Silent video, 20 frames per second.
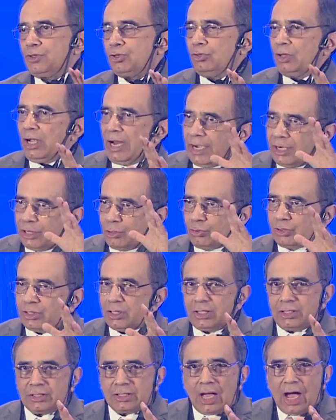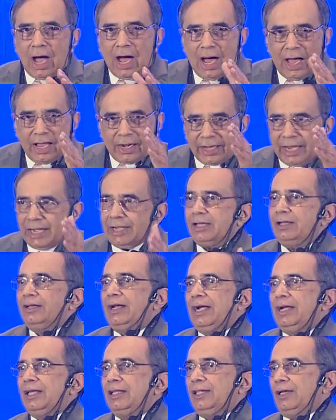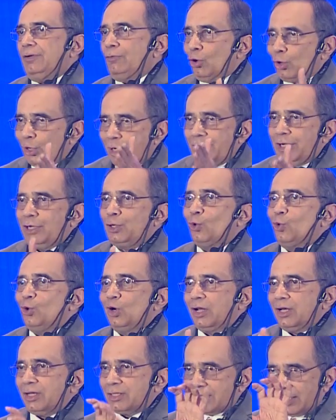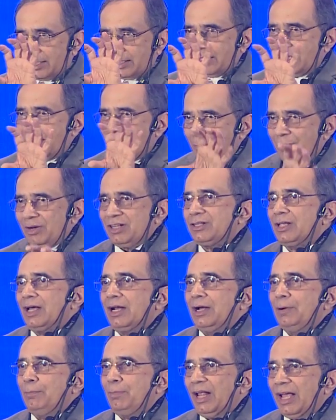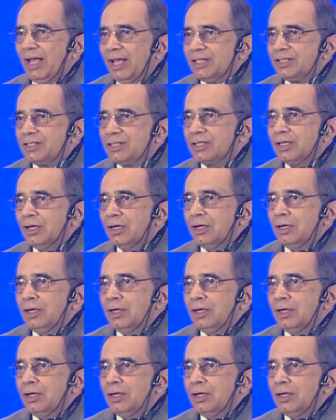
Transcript: So the end users are getting ready. They've already told us that their limits are in place.